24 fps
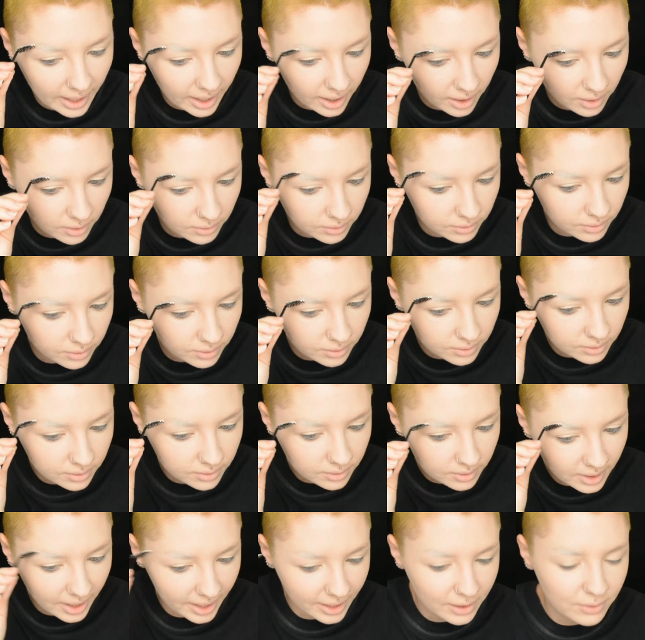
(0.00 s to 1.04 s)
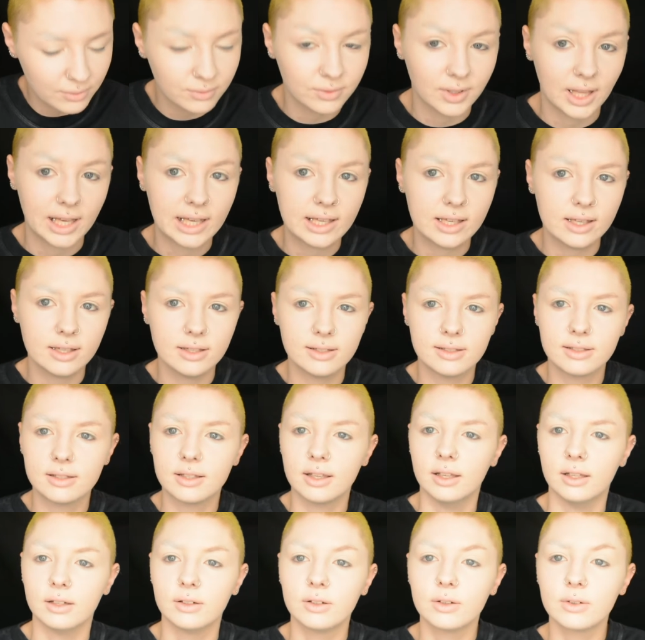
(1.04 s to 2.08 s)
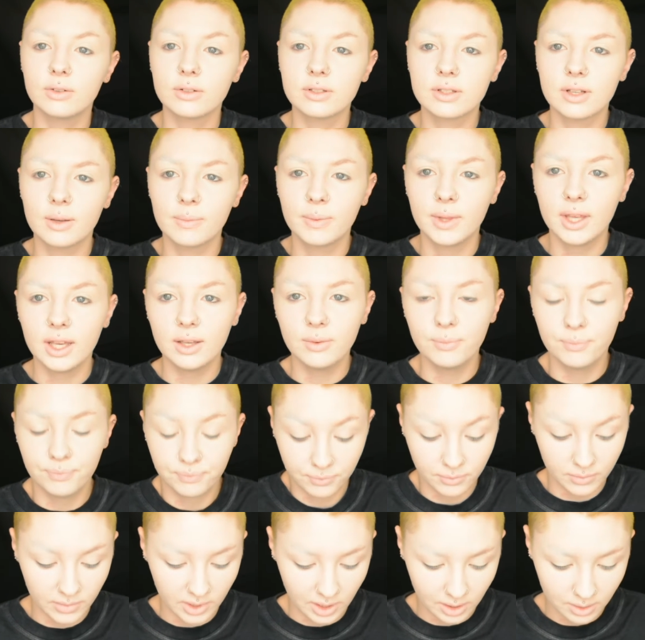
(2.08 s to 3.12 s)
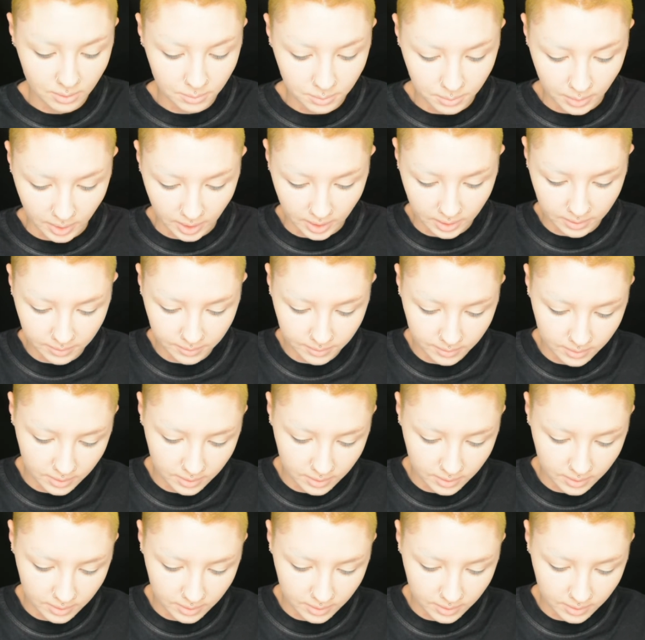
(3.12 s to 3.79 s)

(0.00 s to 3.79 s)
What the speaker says: have like flaky skin or something. But